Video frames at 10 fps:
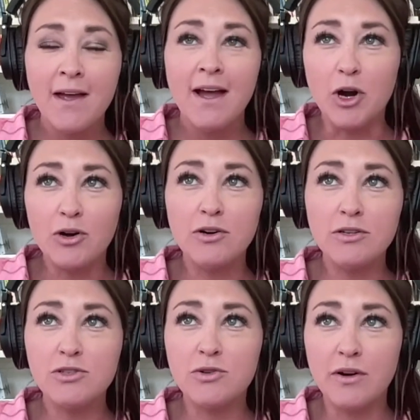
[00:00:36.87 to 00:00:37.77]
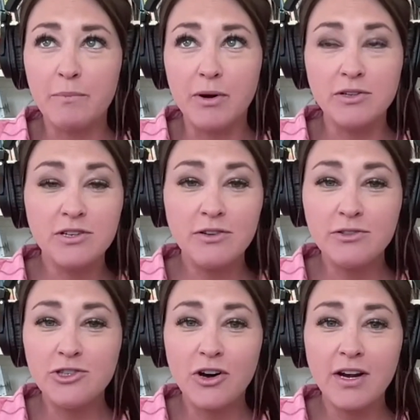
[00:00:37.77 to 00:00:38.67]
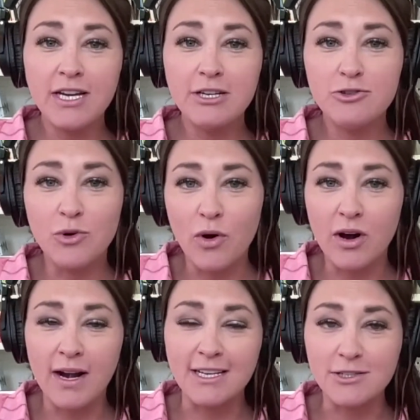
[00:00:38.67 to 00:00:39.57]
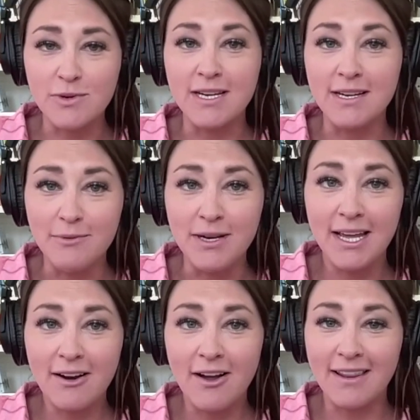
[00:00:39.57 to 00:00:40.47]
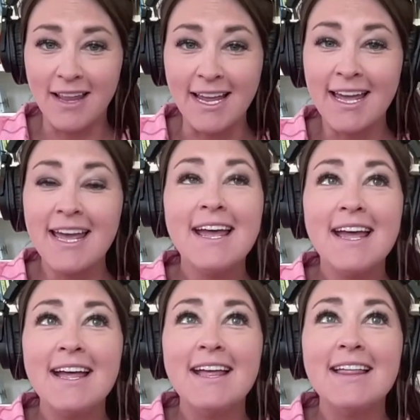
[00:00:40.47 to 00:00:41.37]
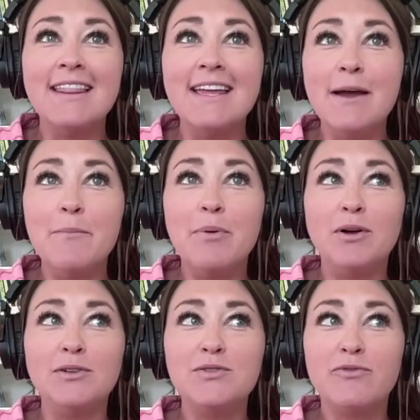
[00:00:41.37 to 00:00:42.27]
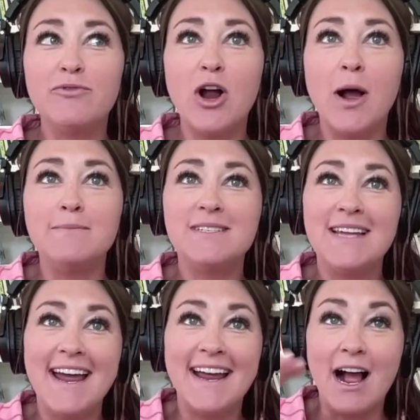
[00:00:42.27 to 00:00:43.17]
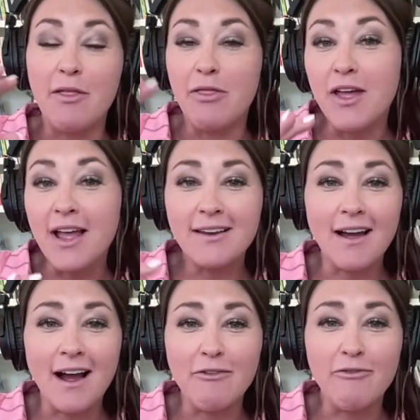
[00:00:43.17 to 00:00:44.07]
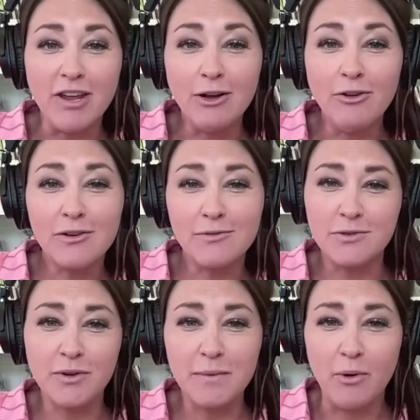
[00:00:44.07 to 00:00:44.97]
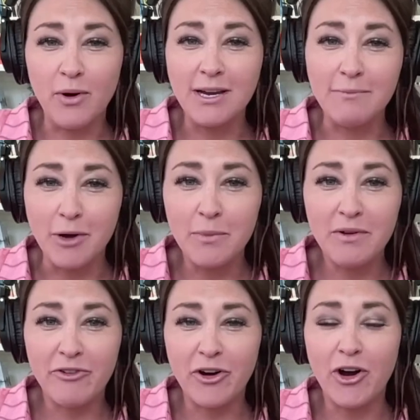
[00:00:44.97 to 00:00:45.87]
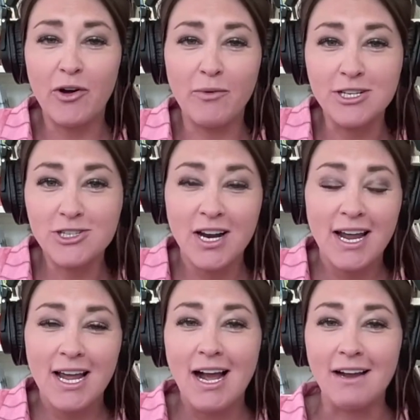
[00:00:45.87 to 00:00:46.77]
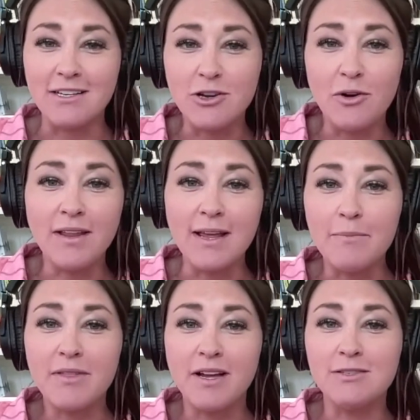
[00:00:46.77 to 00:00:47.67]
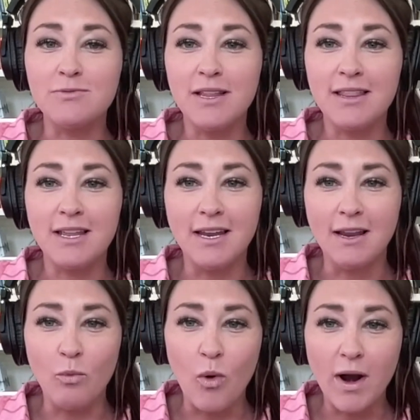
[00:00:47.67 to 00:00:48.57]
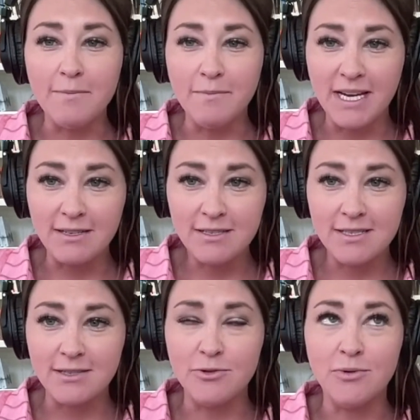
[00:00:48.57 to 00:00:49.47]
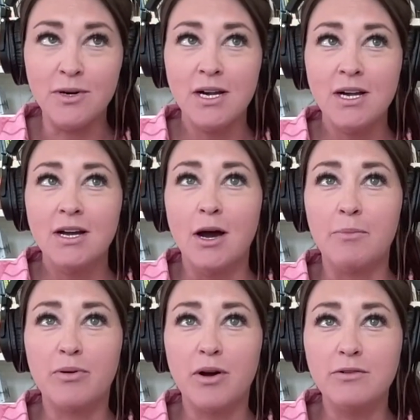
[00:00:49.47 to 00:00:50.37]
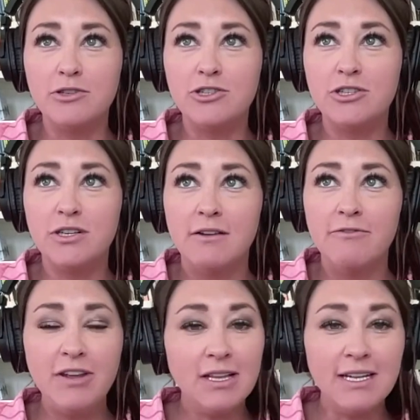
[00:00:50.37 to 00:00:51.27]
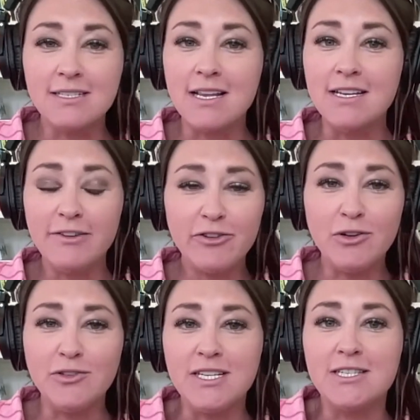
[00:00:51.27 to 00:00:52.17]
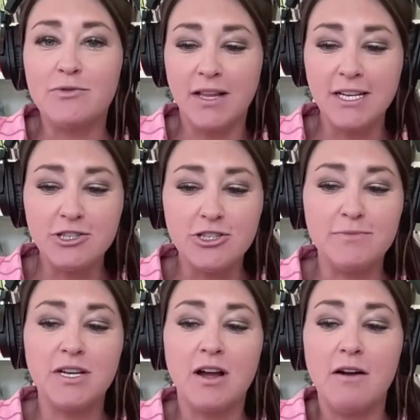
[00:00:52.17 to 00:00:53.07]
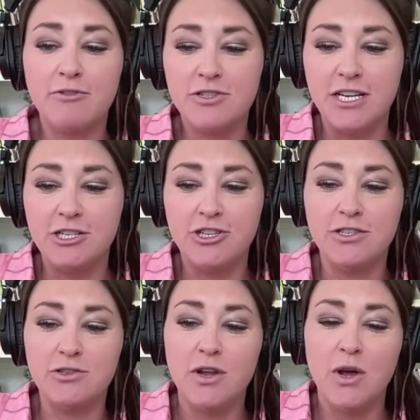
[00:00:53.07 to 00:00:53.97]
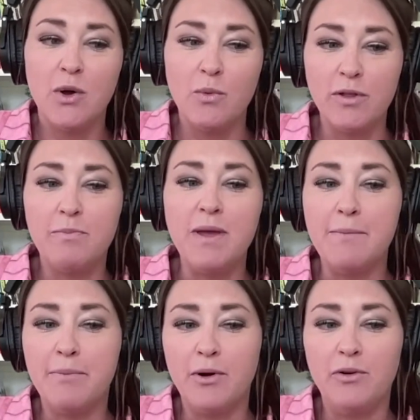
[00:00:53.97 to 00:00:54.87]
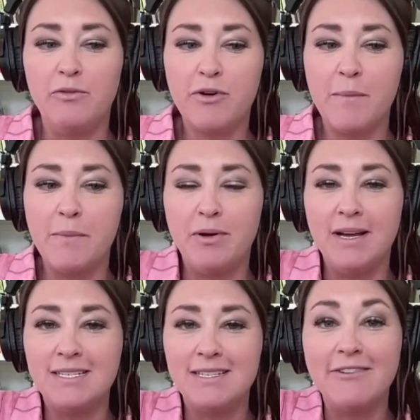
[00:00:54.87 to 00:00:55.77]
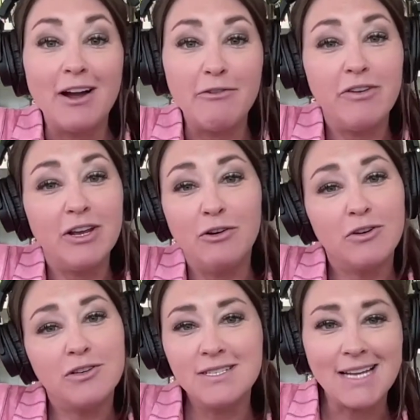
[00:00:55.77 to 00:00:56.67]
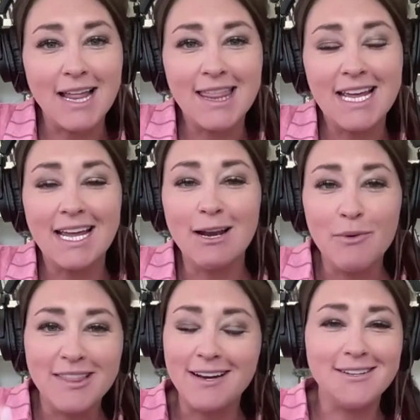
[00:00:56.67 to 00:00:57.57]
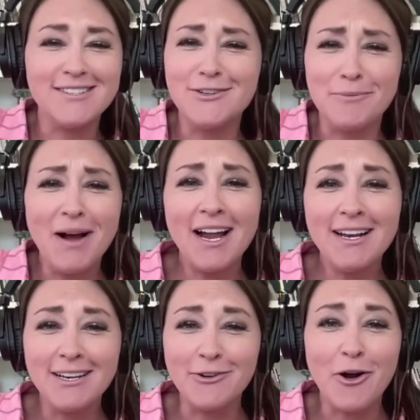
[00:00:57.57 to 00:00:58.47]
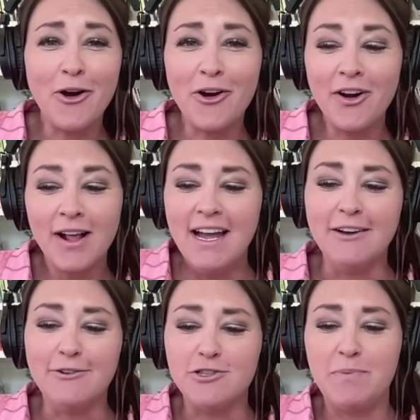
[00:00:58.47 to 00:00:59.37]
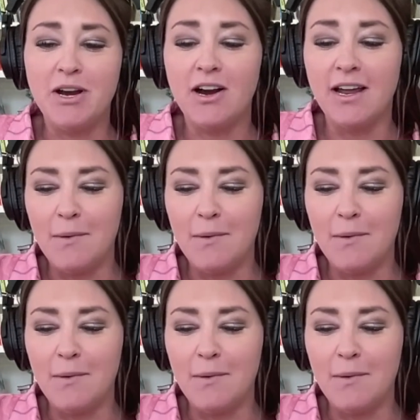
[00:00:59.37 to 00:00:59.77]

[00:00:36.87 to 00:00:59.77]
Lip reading: her sort of personal journey toward, as we hit on, like the impulse from saying I think to I feel. There was a really poignant moment for her, which I can totally empathize with, and what it means to approach feelings and difficulties in relationships and conversations with people from a place of I feel versus I think, and what that does in your mind and your heart and your spirit,